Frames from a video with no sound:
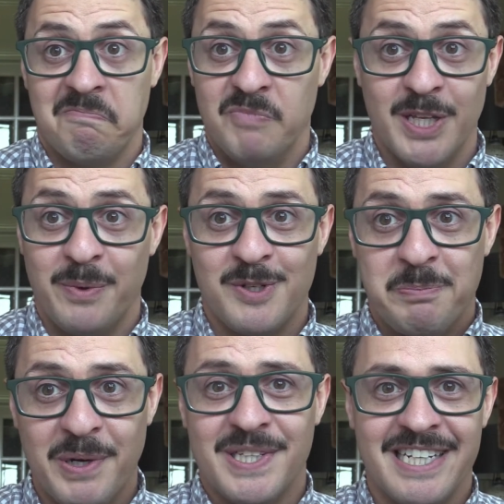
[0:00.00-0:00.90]
really what it was
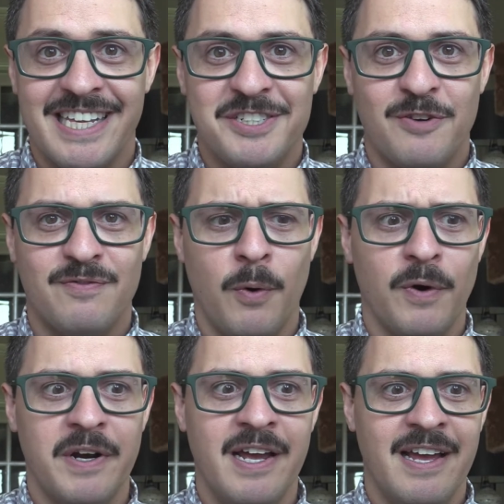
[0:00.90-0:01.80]
built into the engine
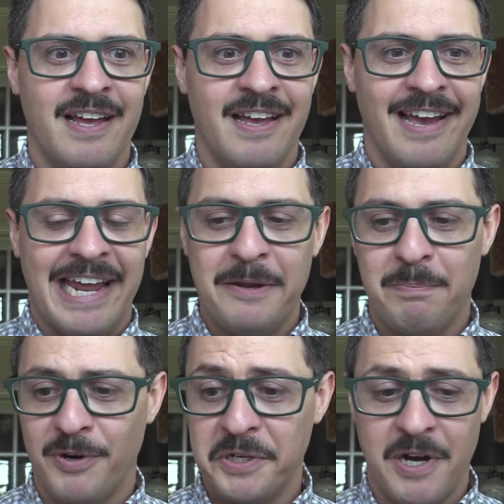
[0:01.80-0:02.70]
for. And he
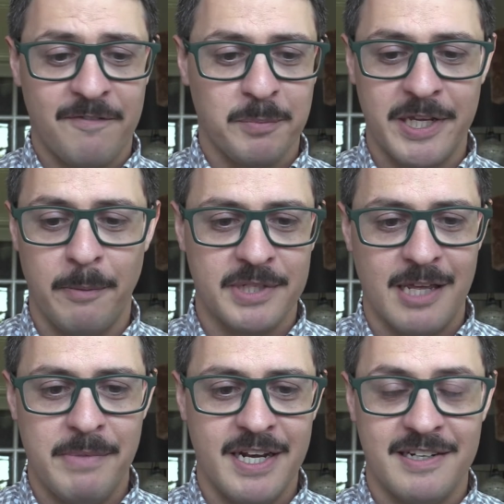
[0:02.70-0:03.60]
pretty comfortably and
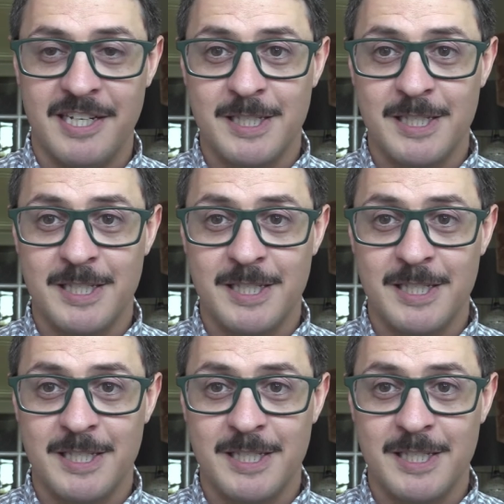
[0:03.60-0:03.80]
openly admitted,